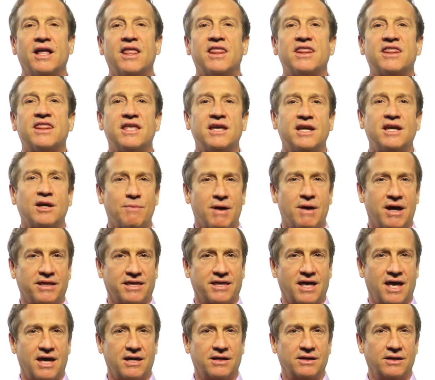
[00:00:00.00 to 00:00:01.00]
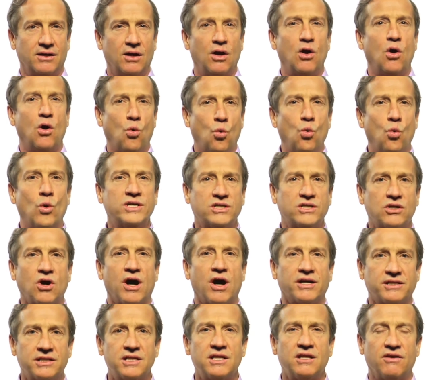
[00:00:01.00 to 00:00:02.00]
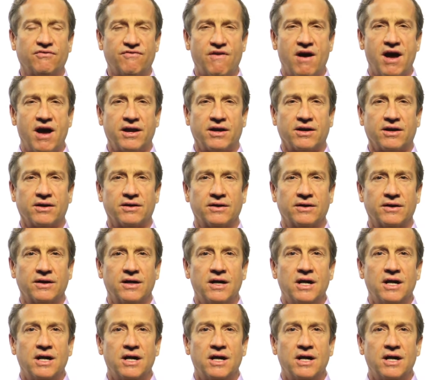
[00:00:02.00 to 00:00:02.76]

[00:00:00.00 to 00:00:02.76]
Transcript: Think about that. What's causing the fire?